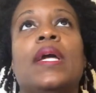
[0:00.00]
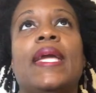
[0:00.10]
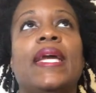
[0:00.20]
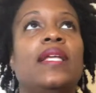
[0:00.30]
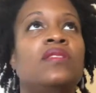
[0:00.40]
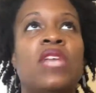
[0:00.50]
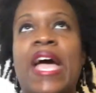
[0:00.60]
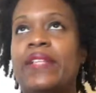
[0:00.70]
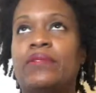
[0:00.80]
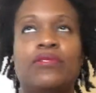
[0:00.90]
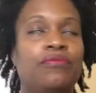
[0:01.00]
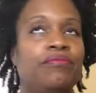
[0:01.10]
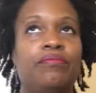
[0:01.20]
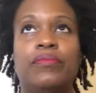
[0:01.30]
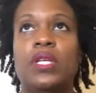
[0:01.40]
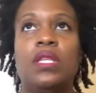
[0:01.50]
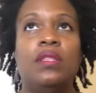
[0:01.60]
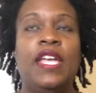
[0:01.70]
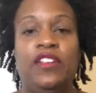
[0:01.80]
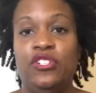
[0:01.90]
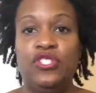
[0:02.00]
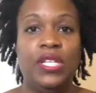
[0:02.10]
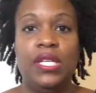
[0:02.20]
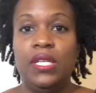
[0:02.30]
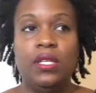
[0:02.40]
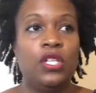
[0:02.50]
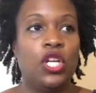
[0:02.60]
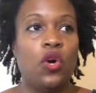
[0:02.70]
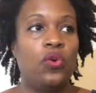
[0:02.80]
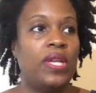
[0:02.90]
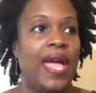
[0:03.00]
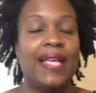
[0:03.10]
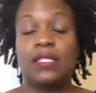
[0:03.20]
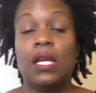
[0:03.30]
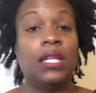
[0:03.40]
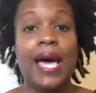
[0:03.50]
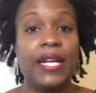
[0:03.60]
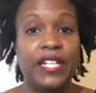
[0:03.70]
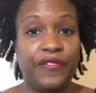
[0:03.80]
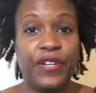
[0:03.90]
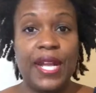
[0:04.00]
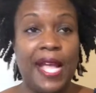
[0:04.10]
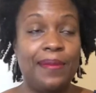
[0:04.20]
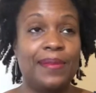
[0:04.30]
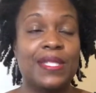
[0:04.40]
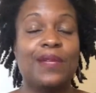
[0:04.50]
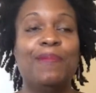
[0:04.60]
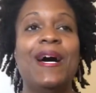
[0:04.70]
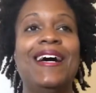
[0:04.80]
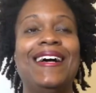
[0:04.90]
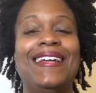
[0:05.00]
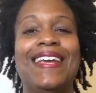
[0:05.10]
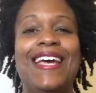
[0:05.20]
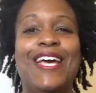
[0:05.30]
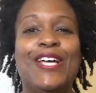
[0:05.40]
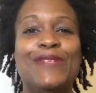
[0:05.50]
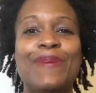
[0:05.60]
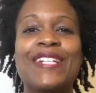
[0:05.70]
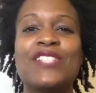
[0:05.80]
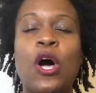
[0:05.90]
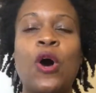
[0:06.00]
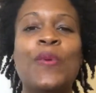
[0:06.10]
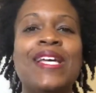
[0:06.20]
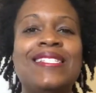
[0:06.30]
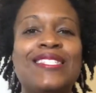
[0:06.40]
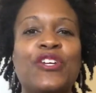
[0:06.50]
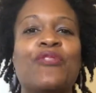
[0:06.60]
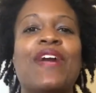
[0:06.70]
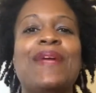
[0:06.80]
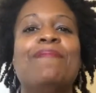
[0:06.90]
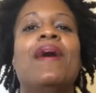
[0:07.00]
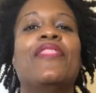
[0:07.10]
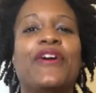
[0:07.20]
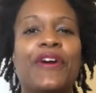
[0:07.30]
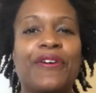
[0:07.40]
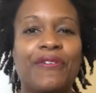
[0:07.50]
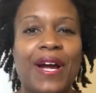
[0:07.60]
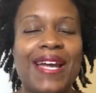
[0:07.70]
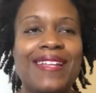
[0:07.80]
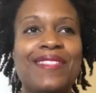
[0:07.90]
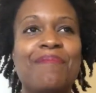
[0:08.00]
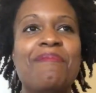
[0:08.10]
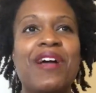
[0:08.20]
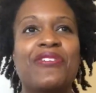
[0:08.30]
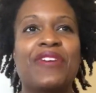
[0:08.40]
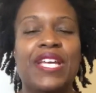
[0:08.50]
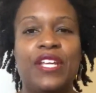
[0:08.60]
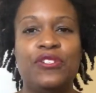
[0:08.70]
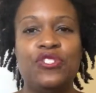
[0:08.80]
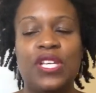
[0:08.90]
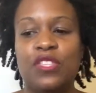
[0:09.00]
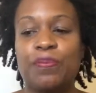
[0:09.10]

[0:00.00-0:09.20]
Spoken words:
And that energy, has a lot of different names, but it's always the great mother, right? The mothering energy and the